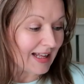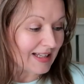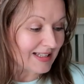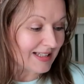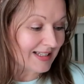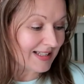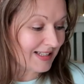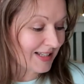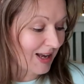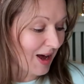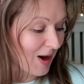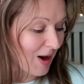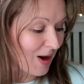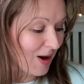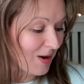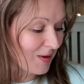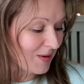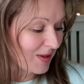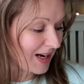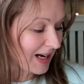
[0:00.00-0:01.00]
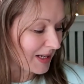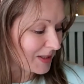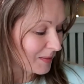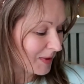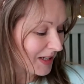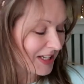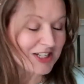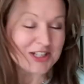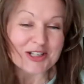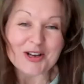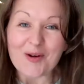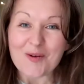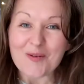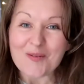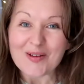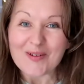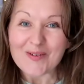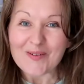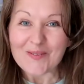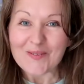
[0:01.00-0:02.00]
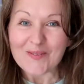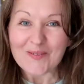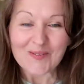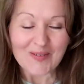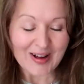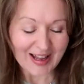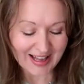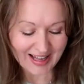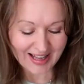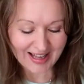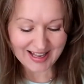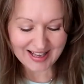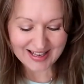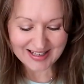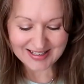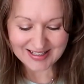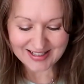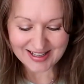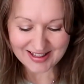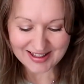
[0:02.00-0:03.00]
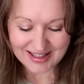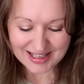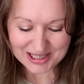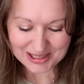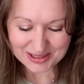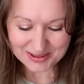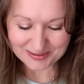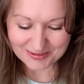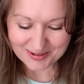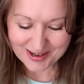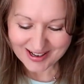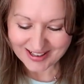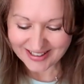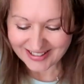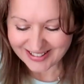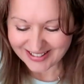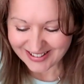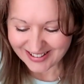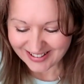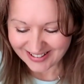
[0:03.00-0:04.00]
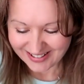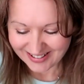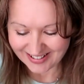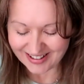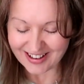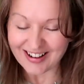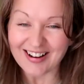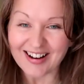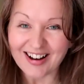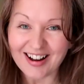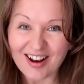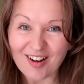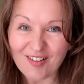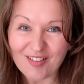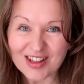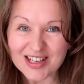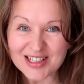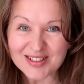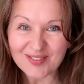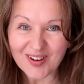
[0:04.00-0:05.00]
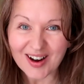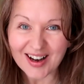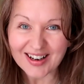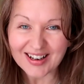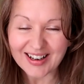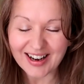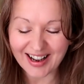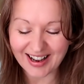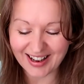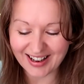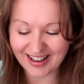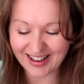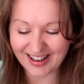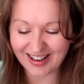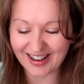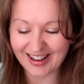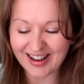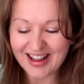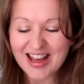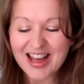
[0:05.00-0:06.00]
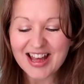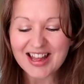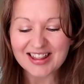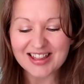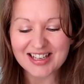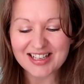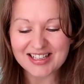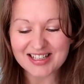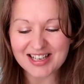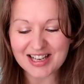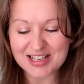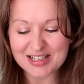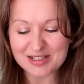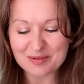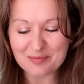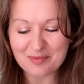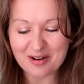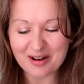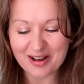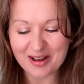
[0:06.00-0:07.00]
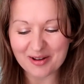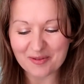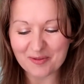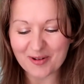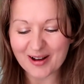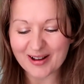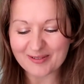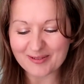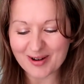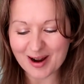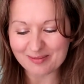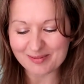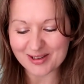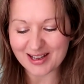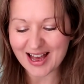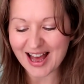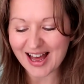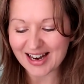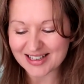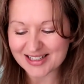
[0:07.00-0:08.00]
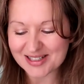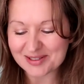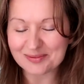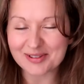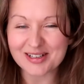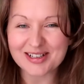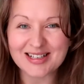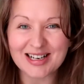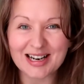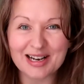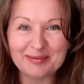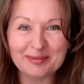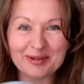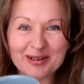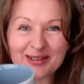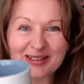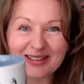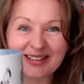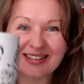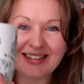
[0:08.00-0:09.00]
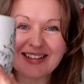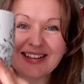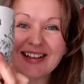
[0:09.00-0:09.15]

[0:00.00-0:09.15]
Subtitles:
So the next one I'm going to show you is this one. Oh, I love this one. This is my White Rabbit Alice in Wonderland mug.